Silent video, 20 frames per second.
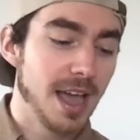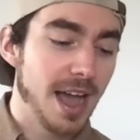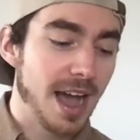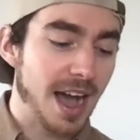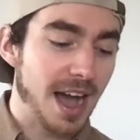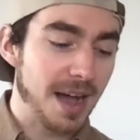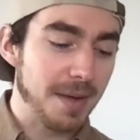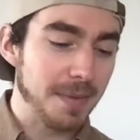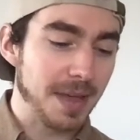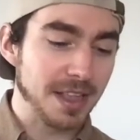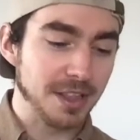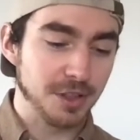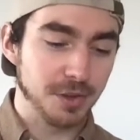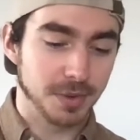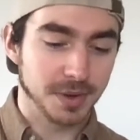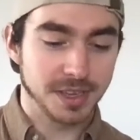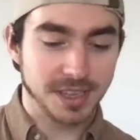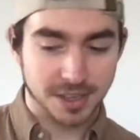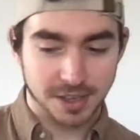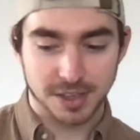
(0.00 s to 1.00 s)
and you
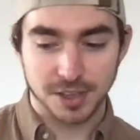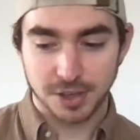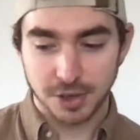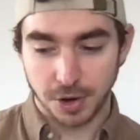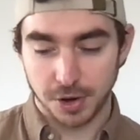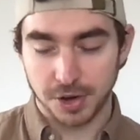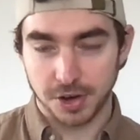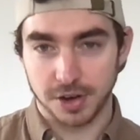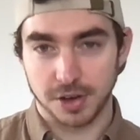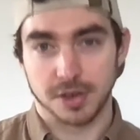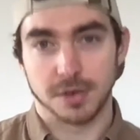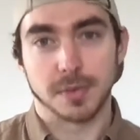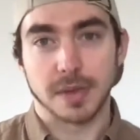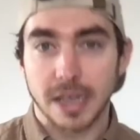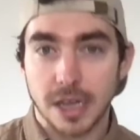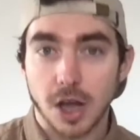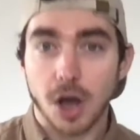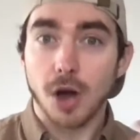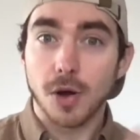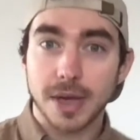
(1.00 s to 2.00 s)
would go to her and you'd be
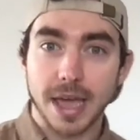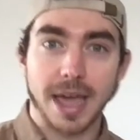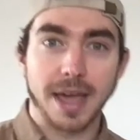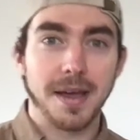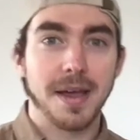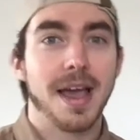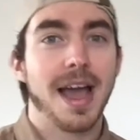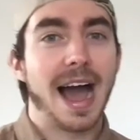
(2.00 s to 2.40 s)
like, okay,